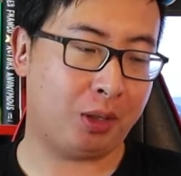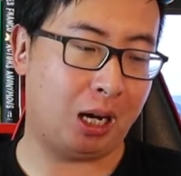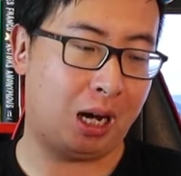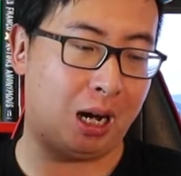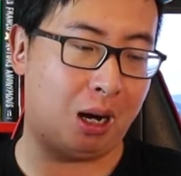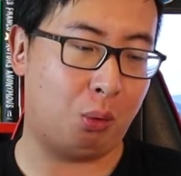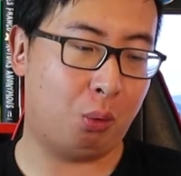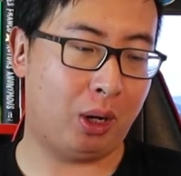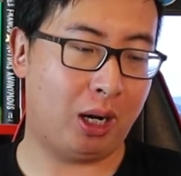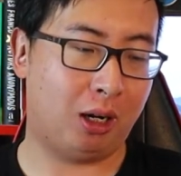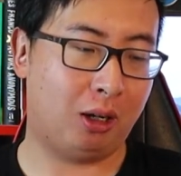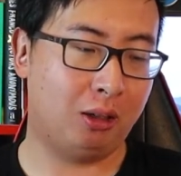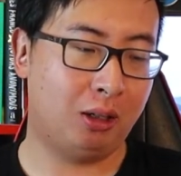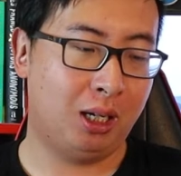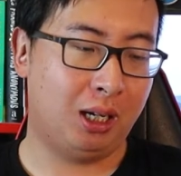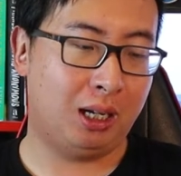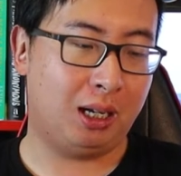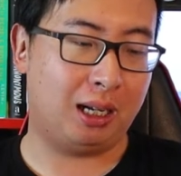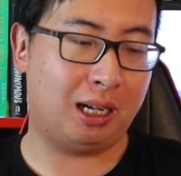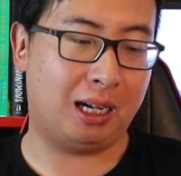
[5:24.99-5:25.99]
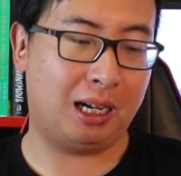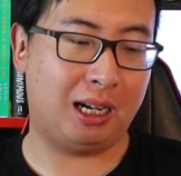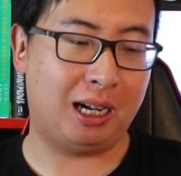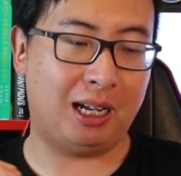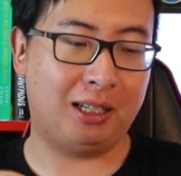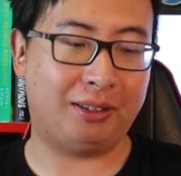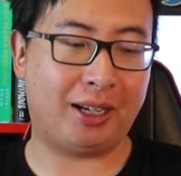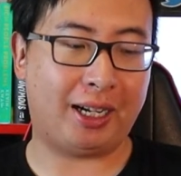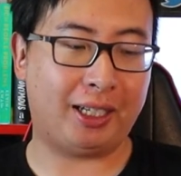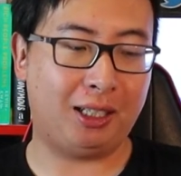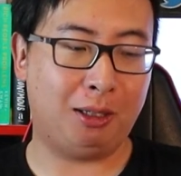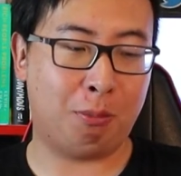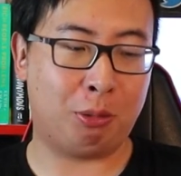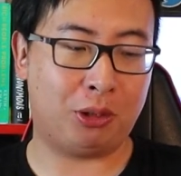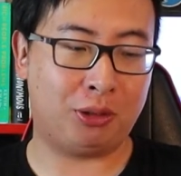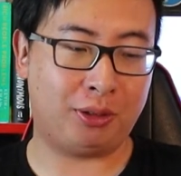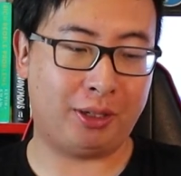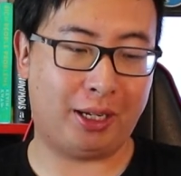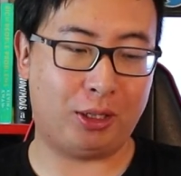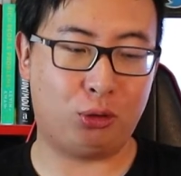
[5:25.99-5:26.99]
Uh, well, uh, a
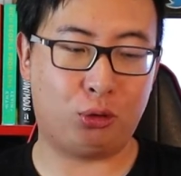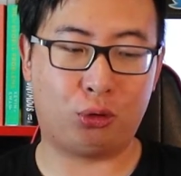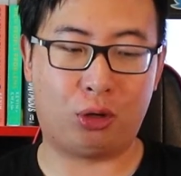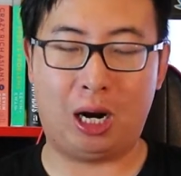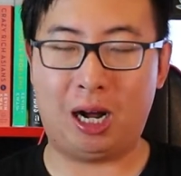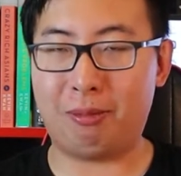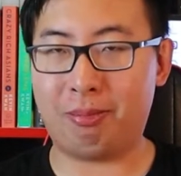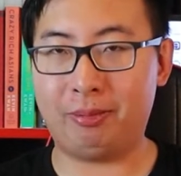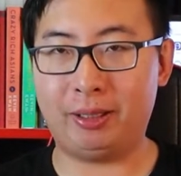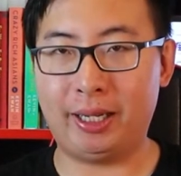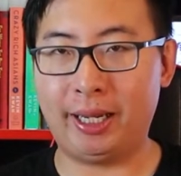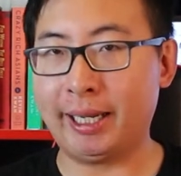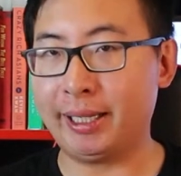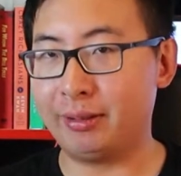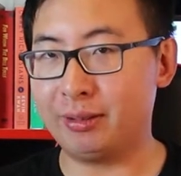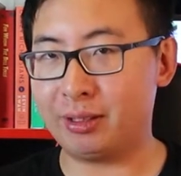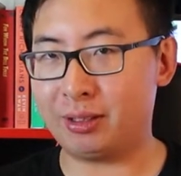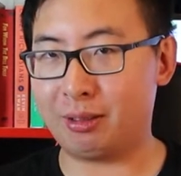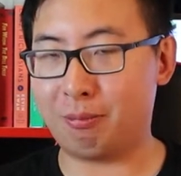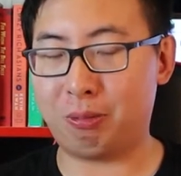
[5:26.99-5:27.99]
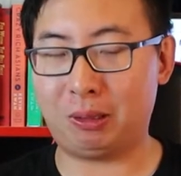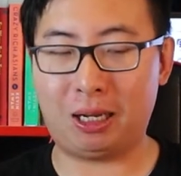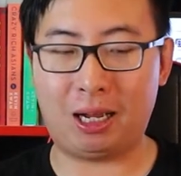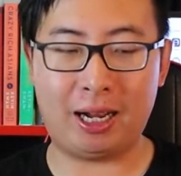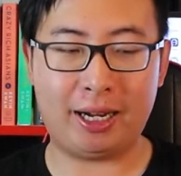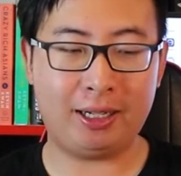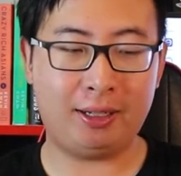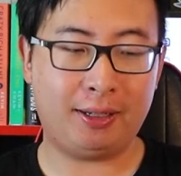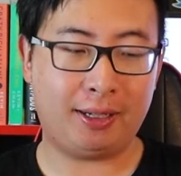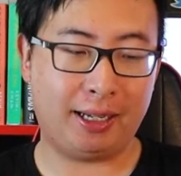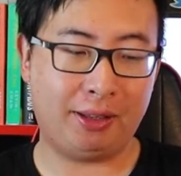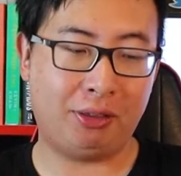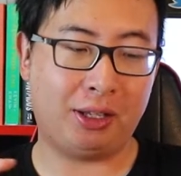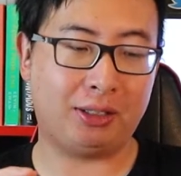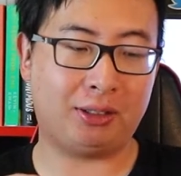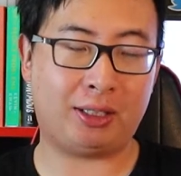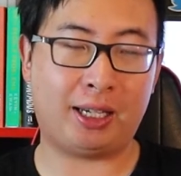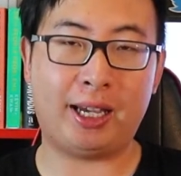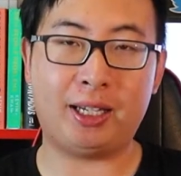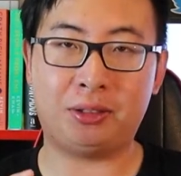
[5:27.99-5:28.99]
90% drop in supply, in
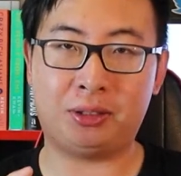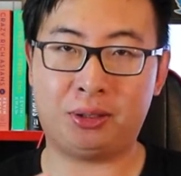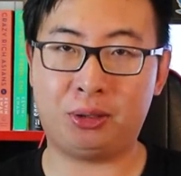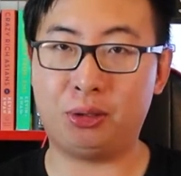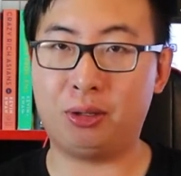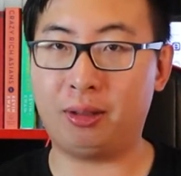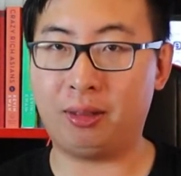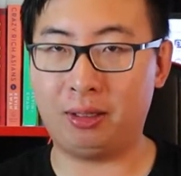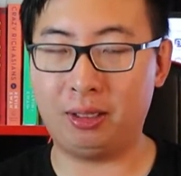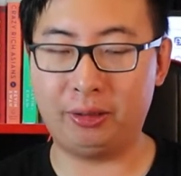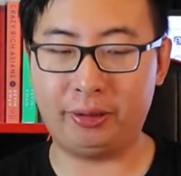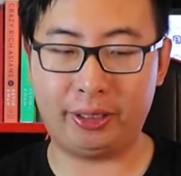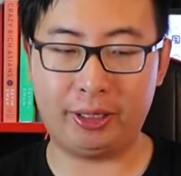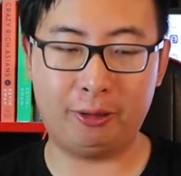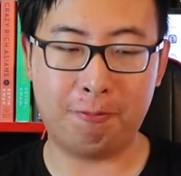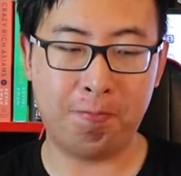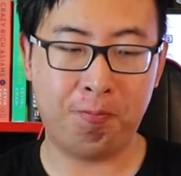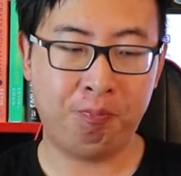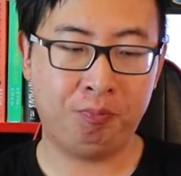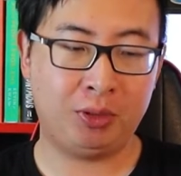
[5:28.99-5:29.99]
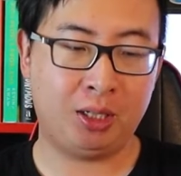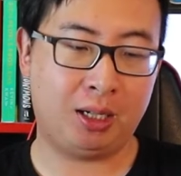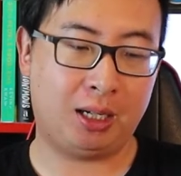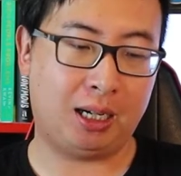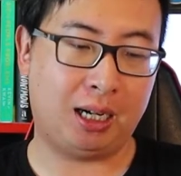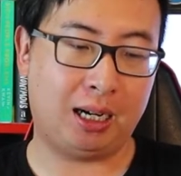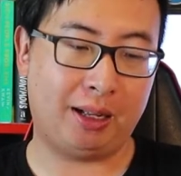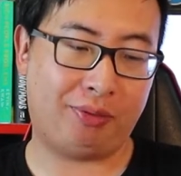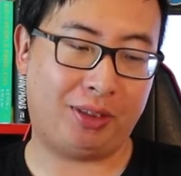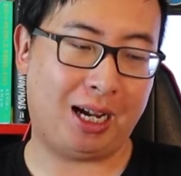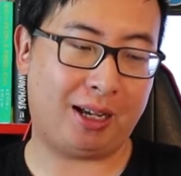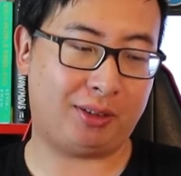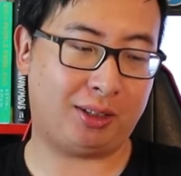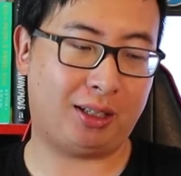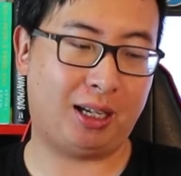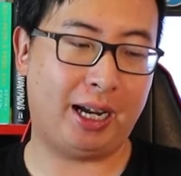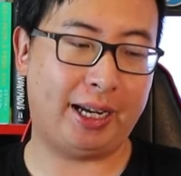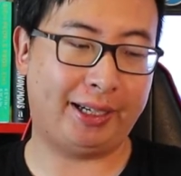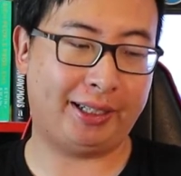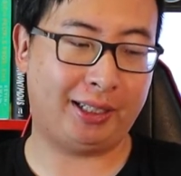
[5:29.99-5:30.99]
this case to Ethereum, uh,
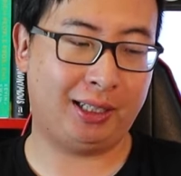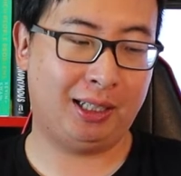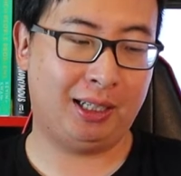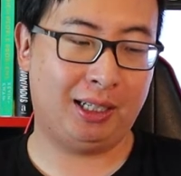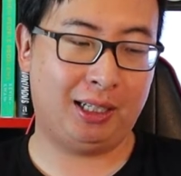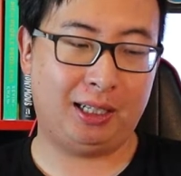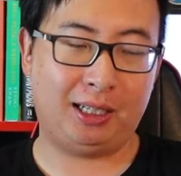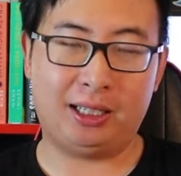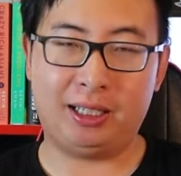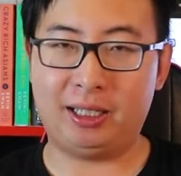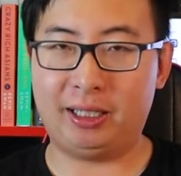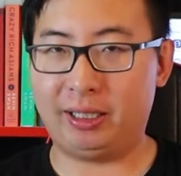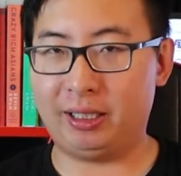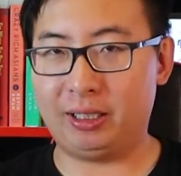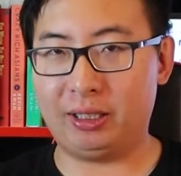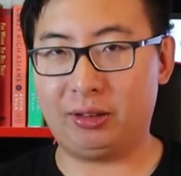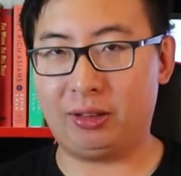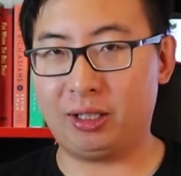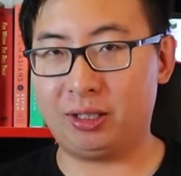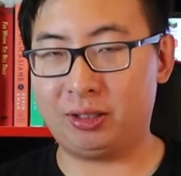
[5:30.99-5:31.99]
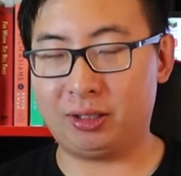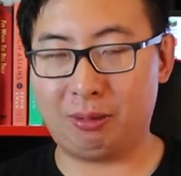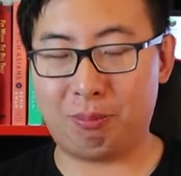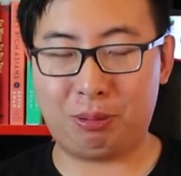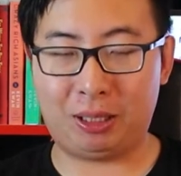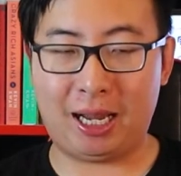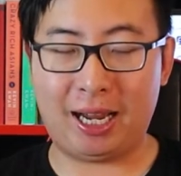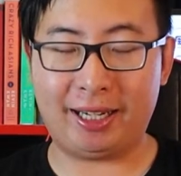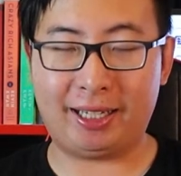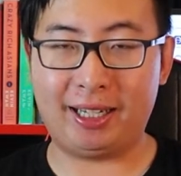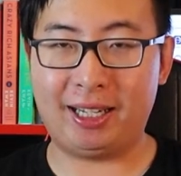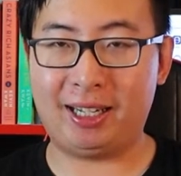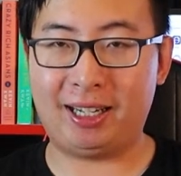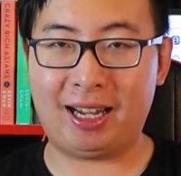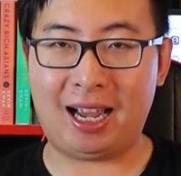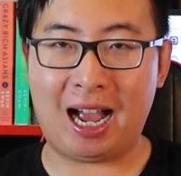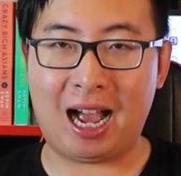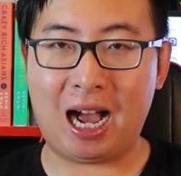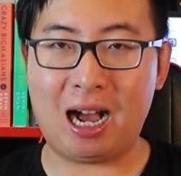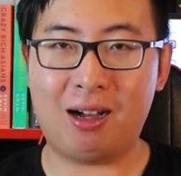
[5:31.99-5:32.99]
that's like it, the supply
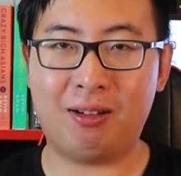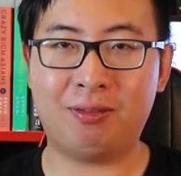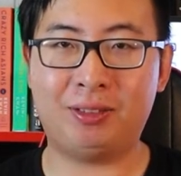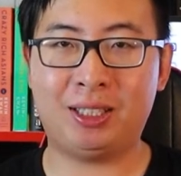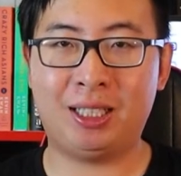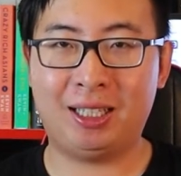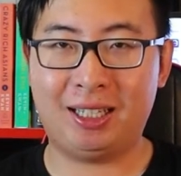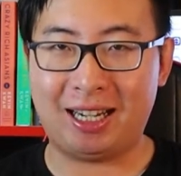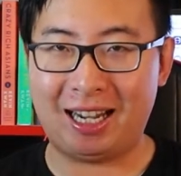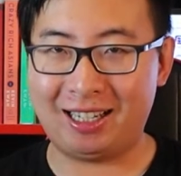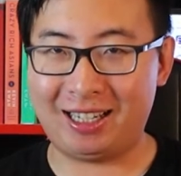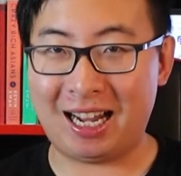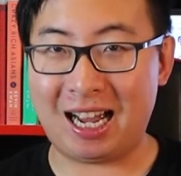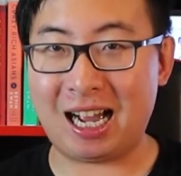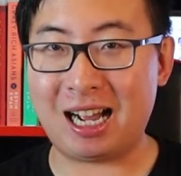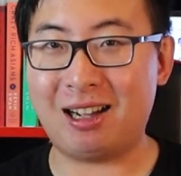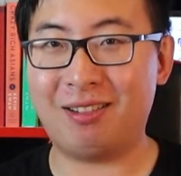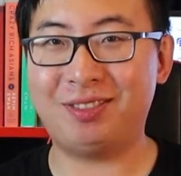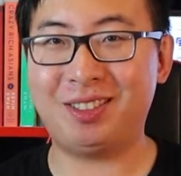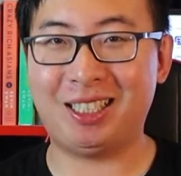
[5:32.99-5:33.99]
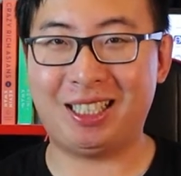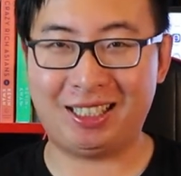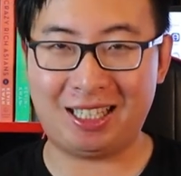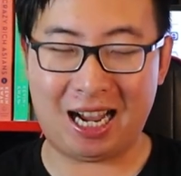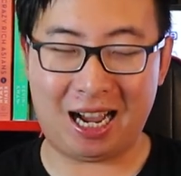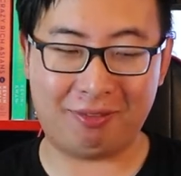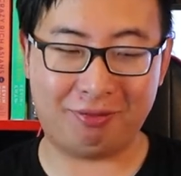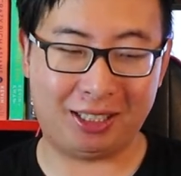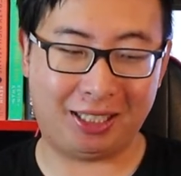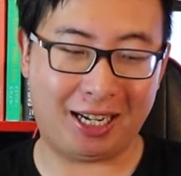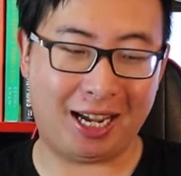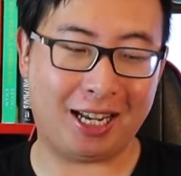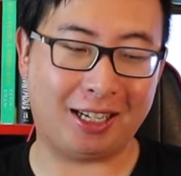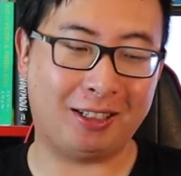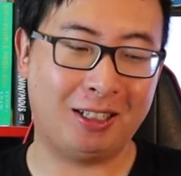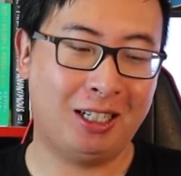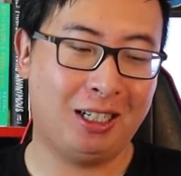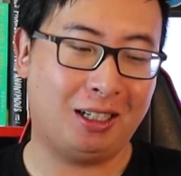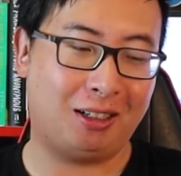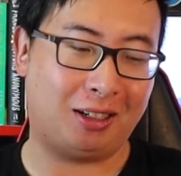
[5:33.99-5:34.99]
getting halved and halved and halved
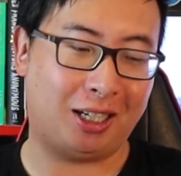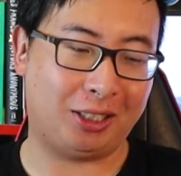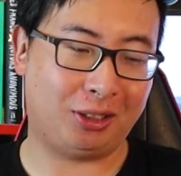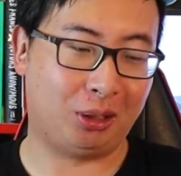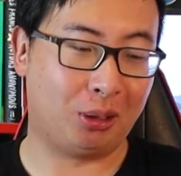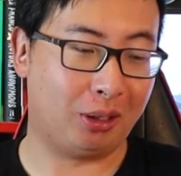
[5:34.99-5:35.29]
again, right?